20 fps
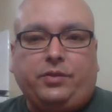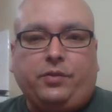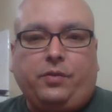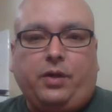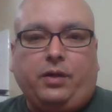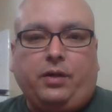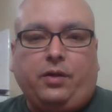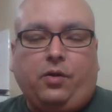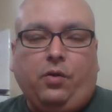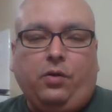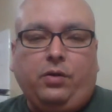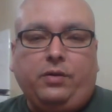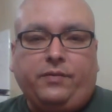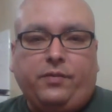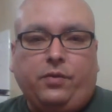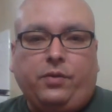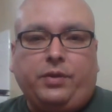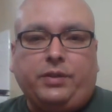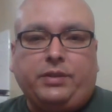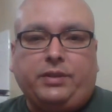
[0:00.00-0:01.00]
So our goal, of
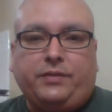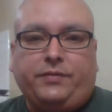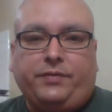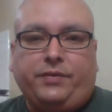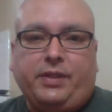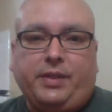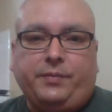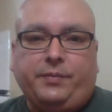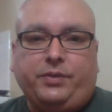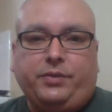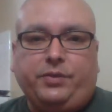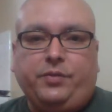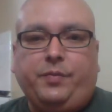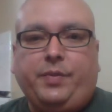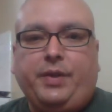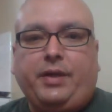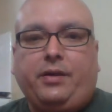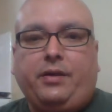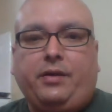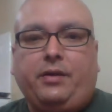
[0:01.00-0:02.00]
course, is for them to do
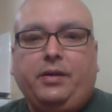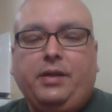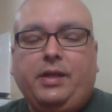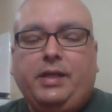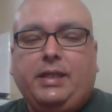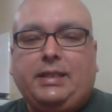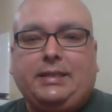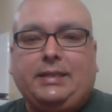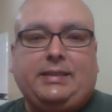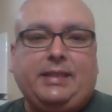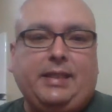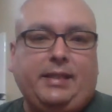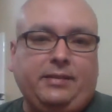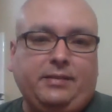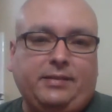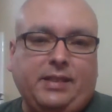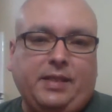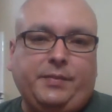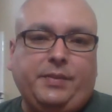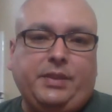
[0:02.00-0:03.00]
better the
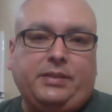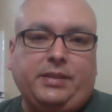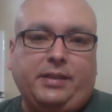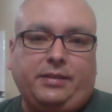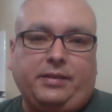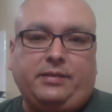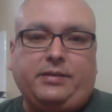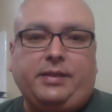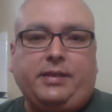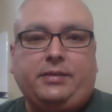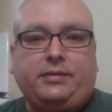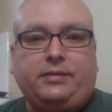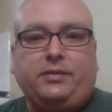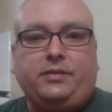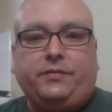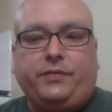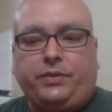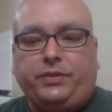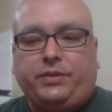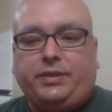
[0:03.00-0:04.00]
second time they take the test than
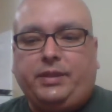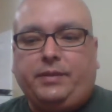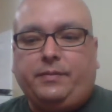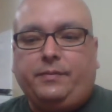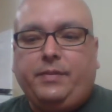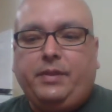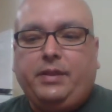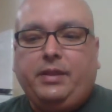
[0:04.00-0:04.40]
the first time.